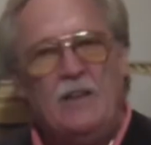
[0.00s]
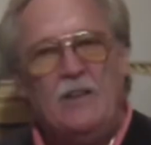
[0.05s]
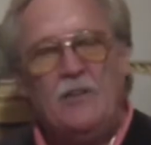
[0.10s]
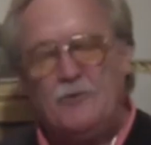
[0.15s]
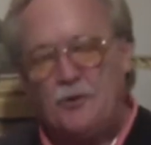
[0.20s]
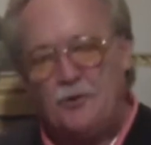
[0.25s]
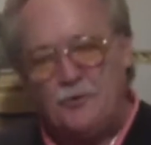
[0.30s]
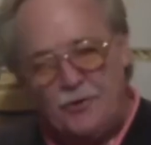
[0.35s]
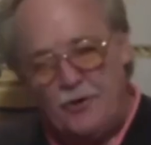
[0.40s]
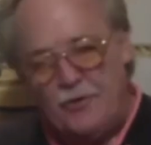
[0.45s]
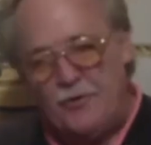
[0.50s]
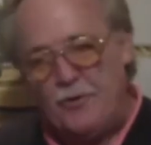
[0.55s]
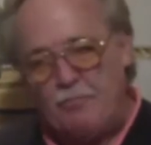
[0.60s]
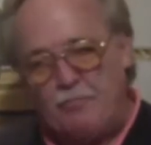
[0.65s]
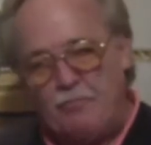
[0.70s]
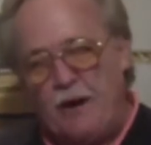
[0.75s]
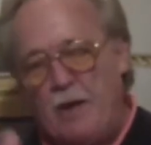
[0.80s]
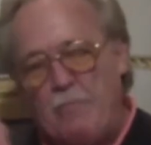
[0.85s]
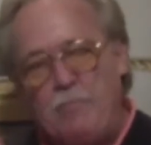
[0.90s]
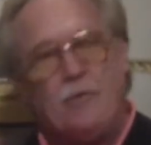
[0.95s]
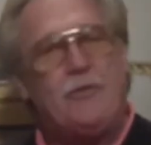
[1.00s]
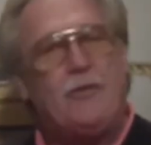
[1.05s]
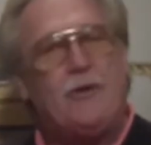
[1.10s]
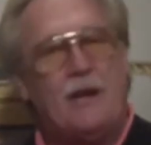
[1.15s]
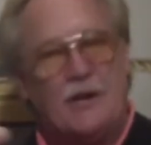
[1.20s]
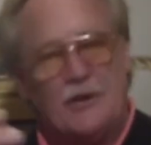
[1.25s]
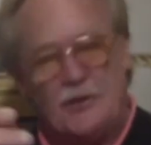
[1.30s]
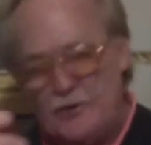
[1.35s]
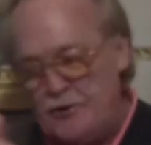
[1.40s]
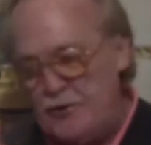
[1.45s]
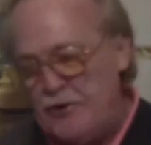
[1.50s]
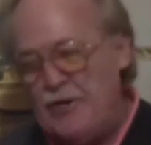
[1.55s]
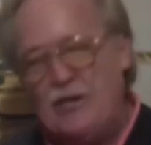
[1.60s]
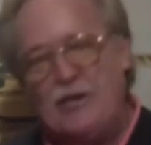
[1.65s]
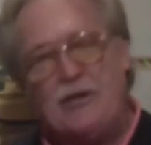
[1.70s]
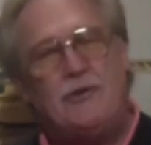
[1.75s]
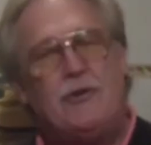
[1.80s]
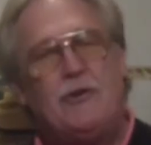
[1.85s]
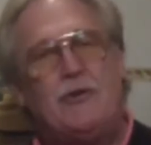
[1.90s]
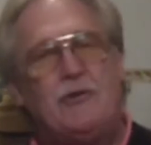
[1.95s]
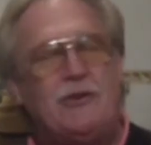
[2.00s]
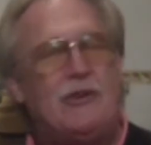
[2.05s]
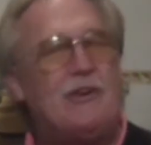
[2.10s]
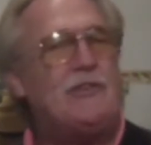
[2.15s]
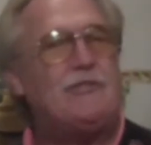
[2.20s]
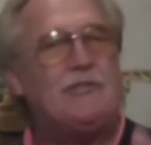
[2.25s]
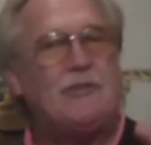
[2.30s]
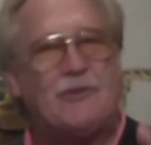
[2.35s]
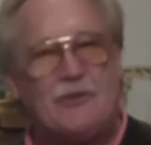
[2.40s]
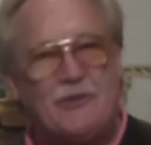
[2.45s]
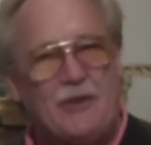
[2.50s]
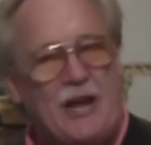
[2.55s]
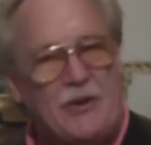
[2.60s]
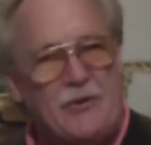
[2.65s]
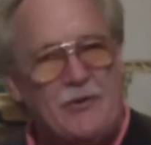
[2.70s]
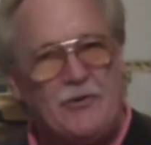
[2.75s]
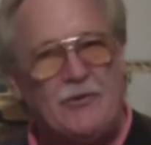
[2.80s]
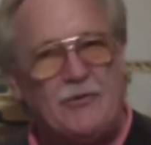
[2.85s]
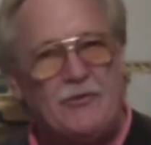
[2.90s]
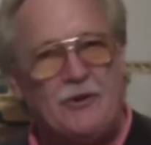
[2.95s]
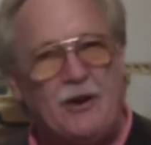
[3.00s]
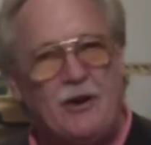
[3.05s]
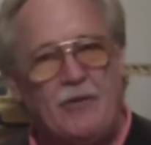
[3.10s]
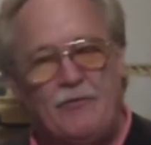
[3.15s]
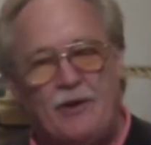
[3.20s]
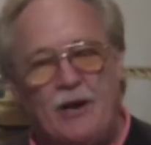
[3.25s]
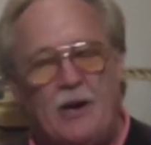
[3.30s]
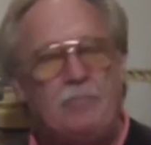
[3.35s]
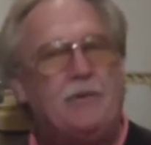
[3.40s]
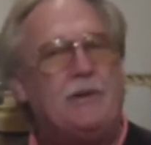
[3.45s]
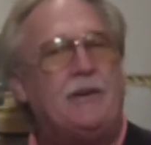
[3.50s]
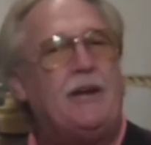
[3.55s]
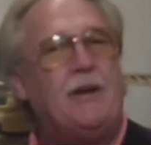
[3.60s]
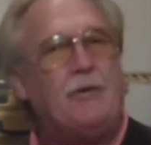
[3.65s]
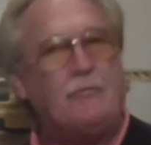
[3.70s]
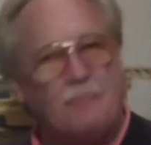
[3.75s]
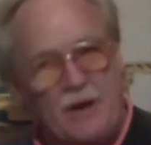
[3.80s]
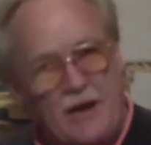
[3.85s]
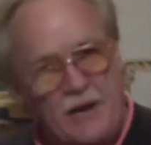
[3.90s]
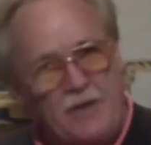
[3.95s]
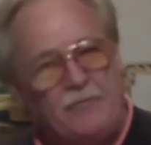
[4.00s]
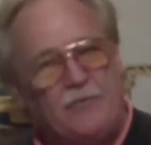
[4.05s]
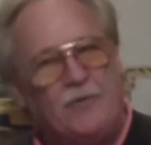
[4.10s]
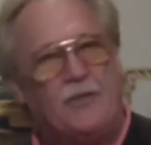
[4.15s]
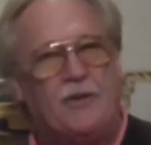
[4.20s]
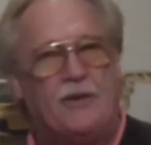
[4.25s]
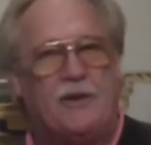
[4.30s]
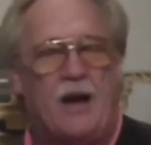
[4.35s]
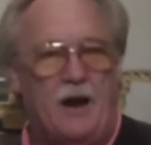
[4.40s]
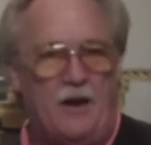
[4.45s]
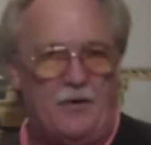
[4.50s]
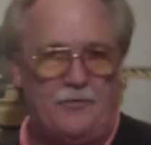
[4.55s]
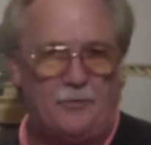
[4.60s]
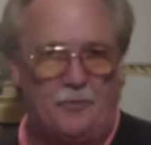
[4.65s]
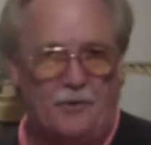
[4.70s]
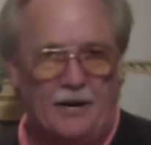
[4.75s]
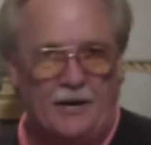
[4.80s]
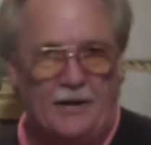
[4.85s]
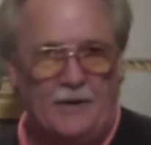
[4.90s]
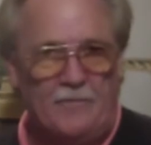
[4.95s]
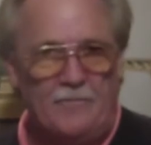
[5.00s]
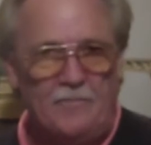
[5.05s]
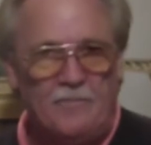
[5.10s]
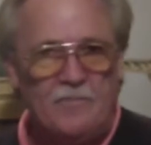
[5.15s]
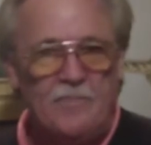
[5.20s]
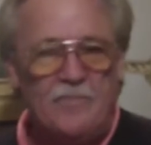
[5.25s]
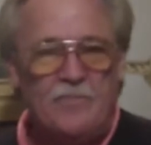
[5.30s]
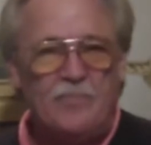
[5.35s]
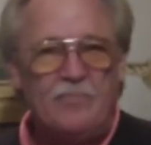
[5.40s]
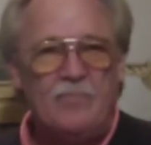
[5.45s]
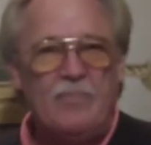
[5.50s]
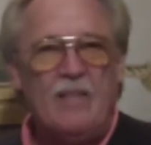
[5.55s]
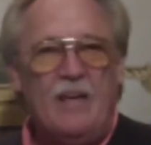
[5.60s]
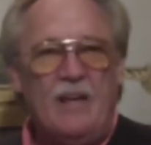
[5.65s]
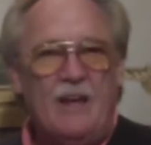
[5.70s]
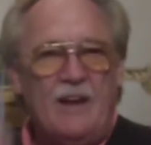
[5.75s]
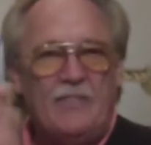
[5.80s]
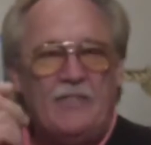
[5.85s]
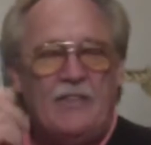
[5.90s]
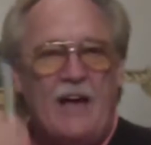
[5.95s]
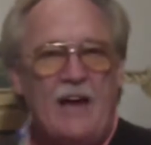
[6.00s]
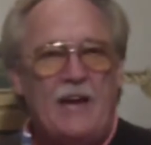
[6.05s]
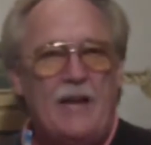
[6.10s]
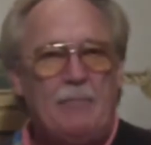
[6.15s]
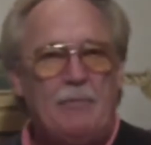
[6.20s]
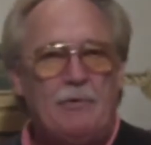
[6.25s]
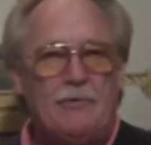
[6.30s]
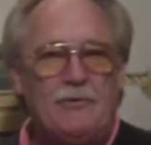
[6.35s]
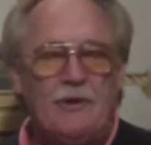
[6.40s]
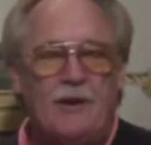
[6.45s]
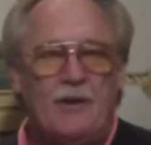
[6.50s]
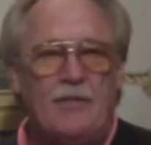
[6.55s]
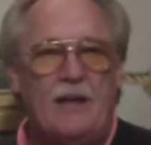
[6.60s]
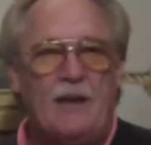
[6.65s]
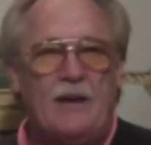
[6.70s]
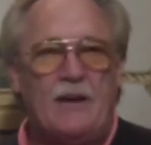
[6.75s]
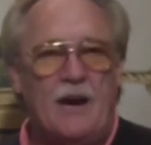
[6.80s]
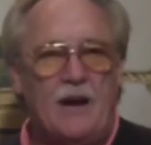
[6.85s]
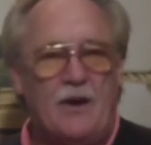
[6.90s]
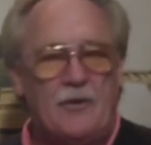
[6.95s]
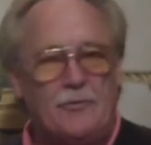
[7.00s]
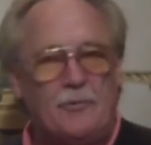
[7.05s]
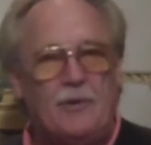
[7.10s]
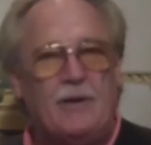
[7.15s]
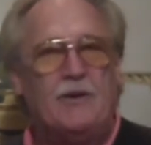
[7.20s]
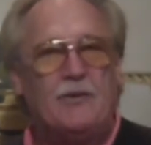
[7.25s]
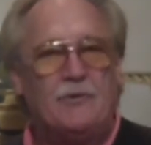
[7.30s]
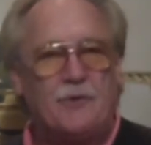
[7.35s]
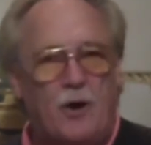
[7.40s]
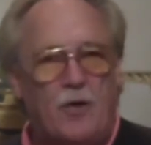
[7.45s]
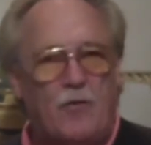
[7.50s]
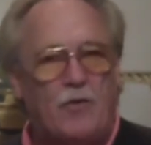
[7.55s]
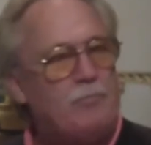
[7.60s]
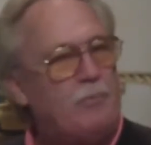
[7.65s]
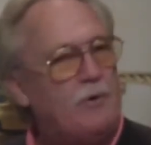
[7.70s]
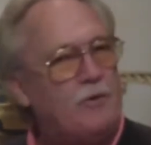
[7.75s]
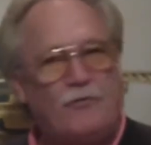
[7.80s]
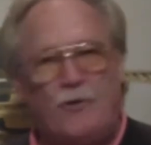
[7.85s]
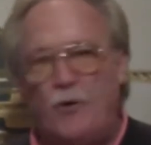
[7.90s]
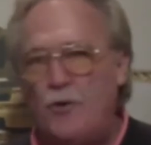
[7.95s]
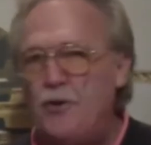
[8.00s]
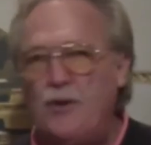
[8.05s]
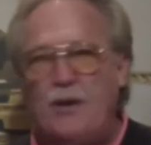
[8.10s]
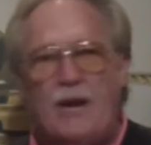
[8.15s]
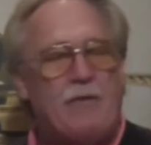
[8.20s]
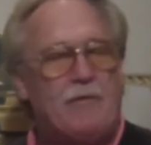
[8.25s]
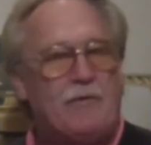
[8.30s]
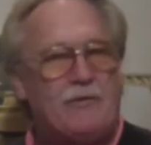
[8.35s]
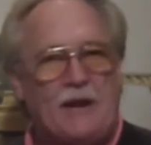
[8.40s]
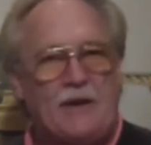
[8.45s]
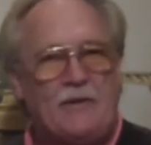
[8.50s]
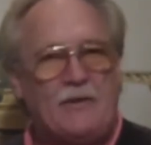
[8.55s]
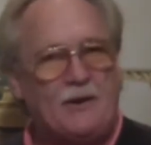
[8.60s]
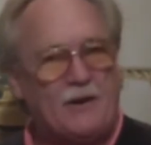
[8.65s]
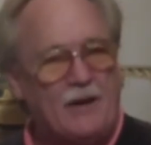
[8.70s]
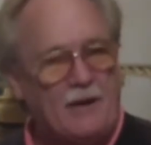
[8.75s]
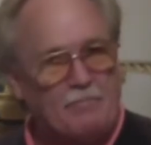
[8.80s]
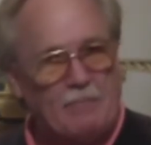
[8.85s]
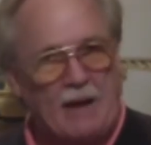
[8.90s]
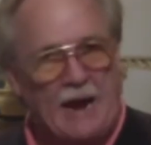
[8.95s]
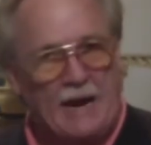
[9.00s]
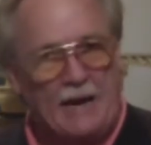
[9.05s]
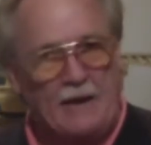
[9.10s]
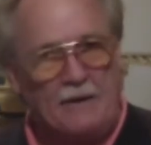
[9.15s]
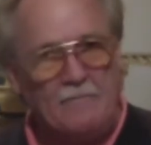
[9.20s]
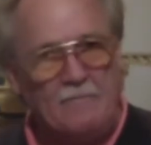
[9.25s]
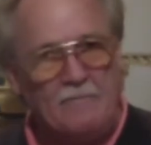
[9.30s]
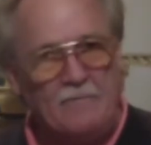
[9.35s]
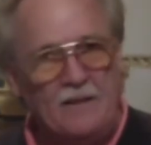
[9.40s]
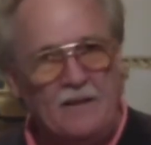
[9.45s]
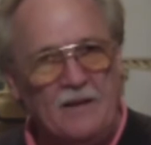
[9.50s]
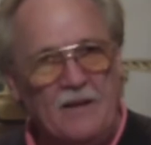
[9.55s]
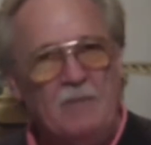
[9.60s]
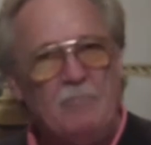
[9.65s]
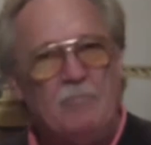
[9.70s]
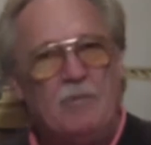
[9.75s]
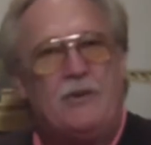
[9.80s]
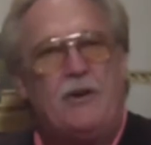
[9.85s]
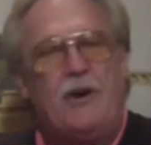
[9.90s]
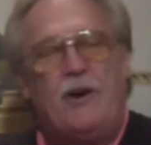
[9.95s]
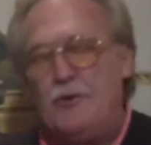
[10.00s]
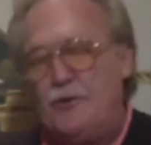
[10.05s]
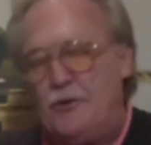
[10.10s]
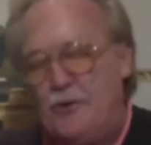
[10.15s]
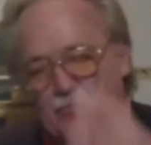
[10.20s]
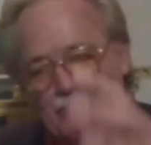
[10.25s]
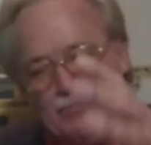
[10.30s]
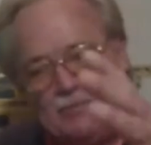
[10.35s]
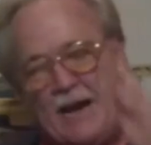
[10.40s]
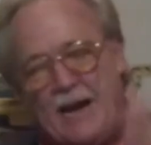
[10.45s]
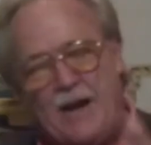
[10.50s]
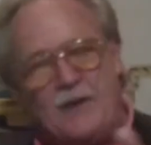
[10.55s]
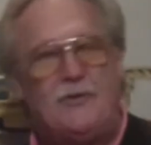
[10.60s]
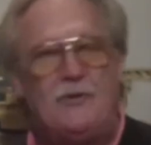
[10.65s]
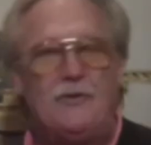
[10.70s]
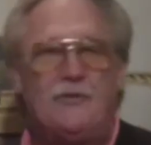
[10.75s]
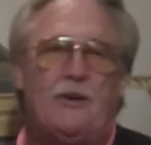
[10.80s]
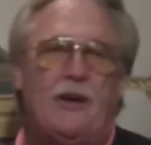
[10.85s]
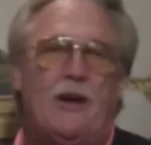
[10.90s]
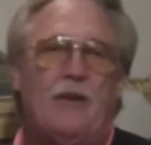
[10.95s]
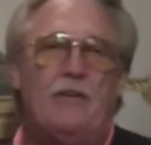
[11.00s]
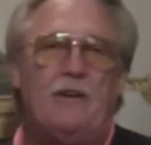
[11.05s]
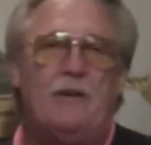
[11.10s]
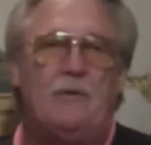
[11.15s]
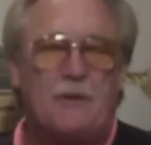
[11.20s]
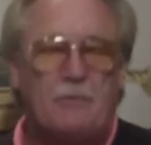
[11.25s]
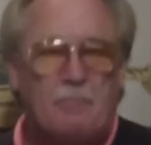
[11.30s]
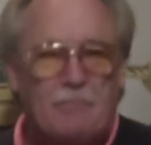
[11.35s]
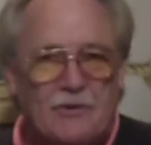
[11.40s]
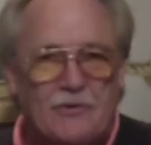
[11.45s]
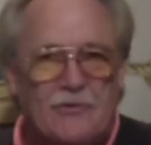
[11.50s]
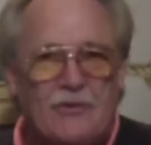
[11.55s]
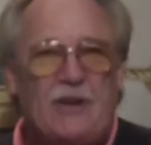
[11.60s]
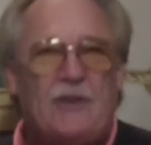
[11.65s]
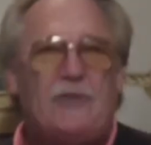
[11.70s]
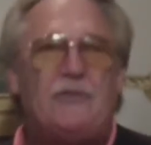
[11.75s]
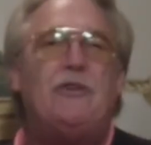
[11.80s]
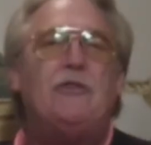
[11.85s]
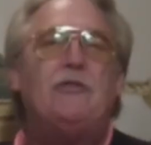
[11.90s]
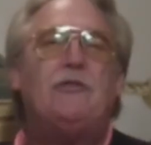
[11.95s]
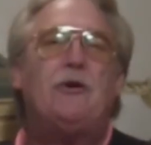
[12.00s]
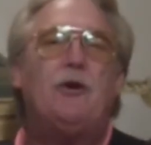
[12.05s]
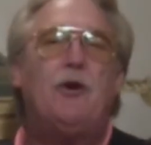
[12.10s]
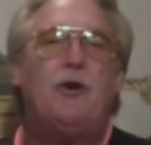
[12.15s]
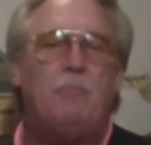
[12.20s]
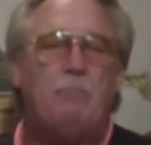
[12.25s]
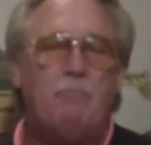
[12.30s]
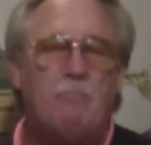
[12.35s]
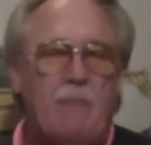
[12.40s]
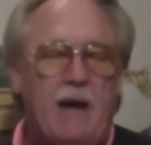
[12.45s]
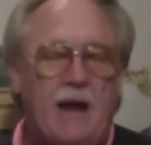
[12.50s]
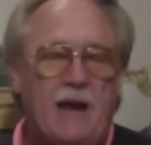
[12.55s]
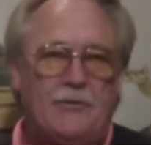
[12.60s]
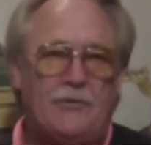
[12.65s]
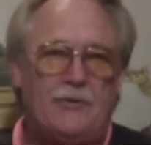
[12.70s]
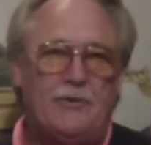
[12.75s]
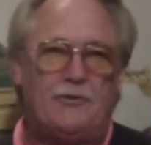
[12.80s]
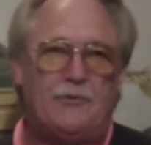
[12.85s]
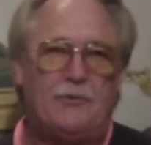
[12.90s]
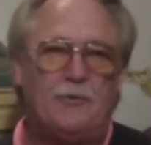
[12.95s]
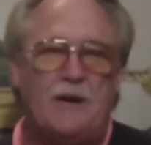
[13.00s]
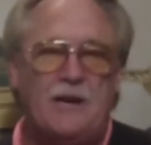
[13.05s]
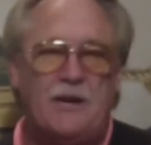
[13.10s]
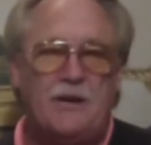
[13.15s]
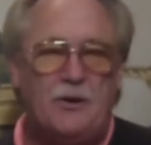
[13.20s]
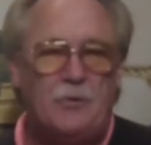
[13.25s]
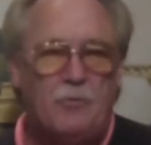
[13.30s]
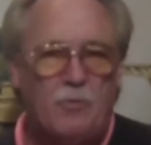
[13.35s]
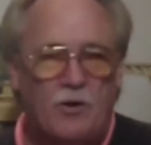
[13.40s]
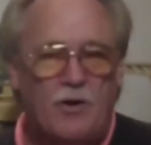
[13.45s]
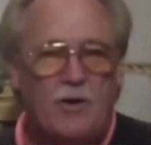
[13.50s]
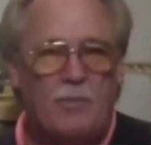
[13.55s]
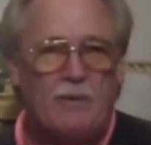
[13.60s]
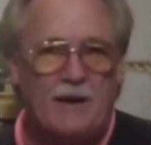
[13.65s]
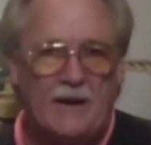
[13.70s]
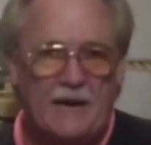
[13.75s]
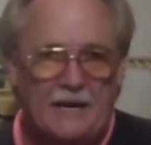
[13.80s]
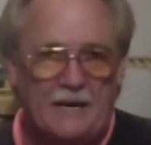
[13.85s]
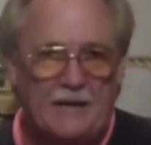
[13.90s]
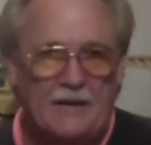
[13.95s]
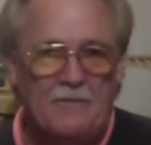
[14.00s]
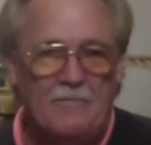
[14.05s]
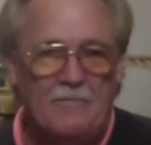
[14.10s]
to do the proper things you need to do just to set yourself up to get ready for the golf swing, 90% of that golf swing is over before you ever take the club back, because you've got yourself in the position to make the swing you want to make.